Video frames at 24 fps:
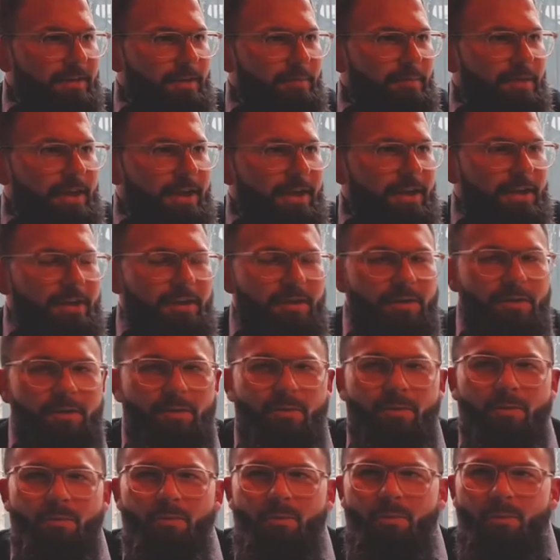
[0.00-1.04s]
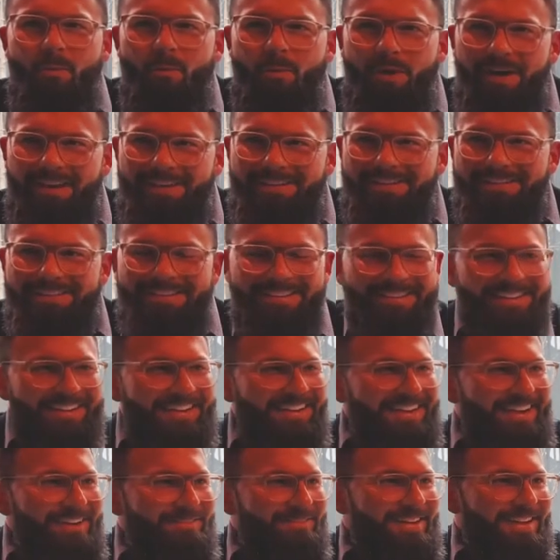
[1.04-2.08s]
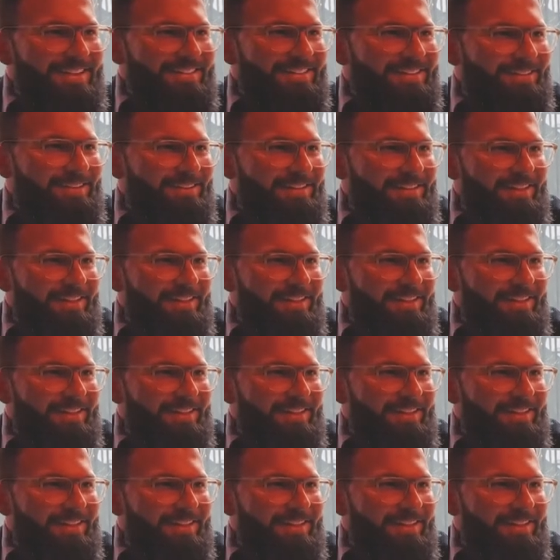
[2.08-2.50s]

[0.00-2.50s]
of the Breaking Bread series,